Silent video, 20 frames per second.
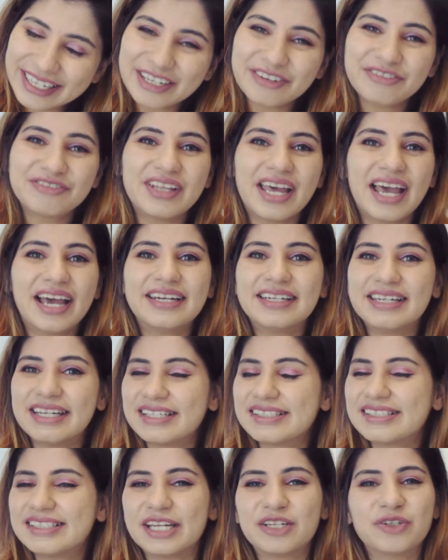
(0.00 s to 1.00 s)
If there are
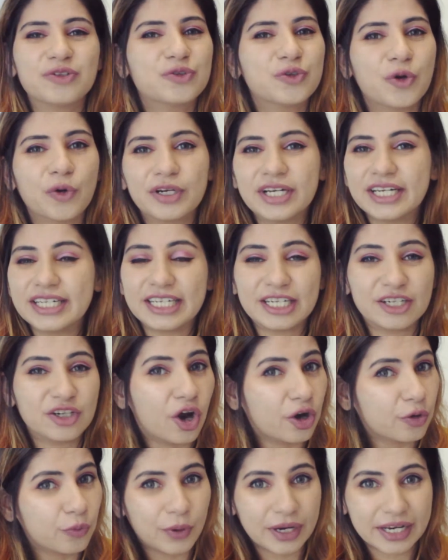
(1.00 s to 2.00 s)
days that you totally did
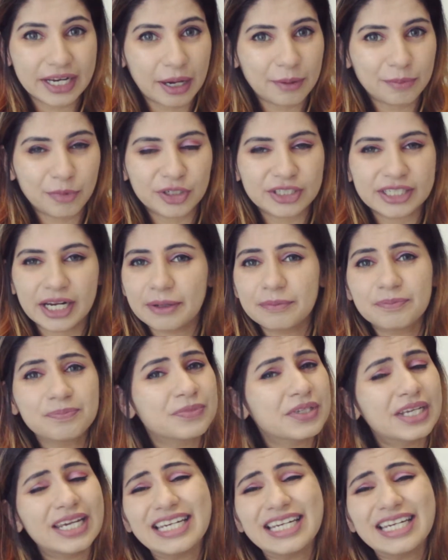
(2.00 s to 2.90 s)
not wake up on time,